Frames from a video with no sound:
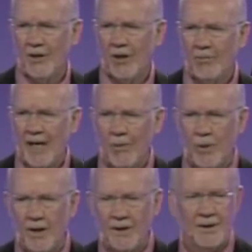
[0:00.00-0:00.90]

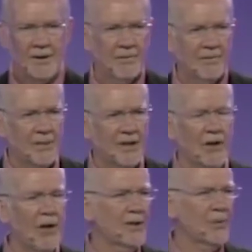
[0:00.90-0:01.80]
word, but
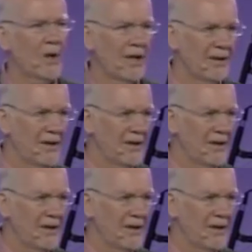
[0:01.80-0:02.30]
God's word.